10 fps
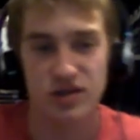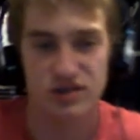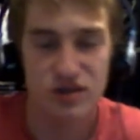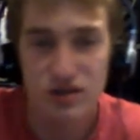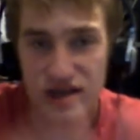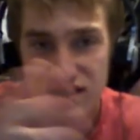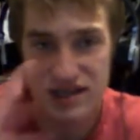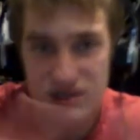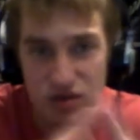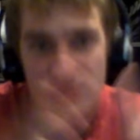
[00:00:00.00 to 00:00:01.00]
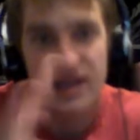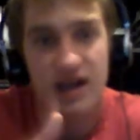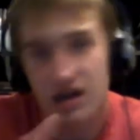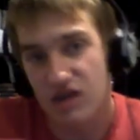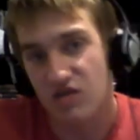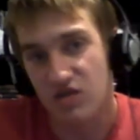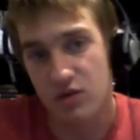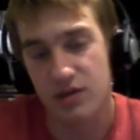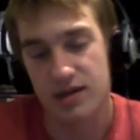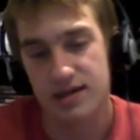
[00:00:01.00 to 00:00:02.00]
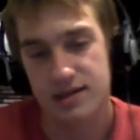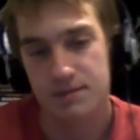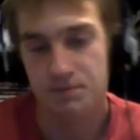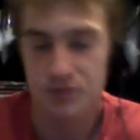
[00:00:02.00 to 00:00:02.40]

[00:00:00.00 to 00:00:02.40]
It's not like it's not that kind of film, I guess.